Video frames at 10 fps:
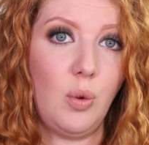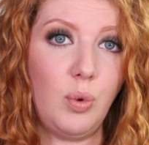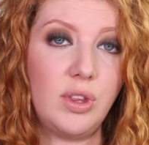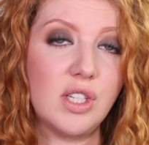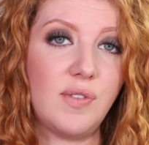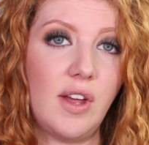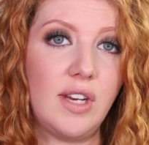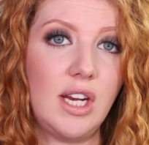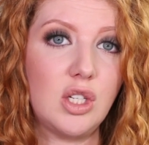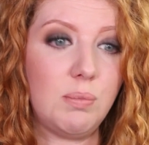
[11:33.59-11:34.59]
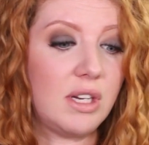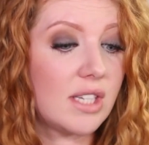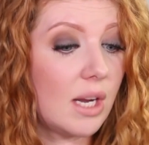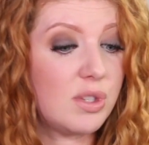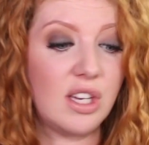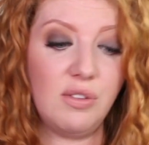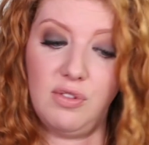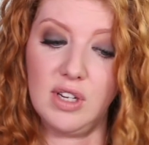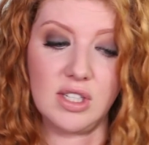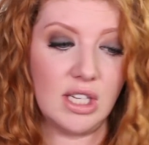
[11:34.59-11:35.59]
with this foundation, because I was
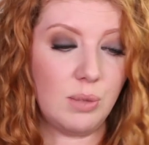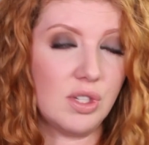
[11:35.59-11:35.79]
convinced that it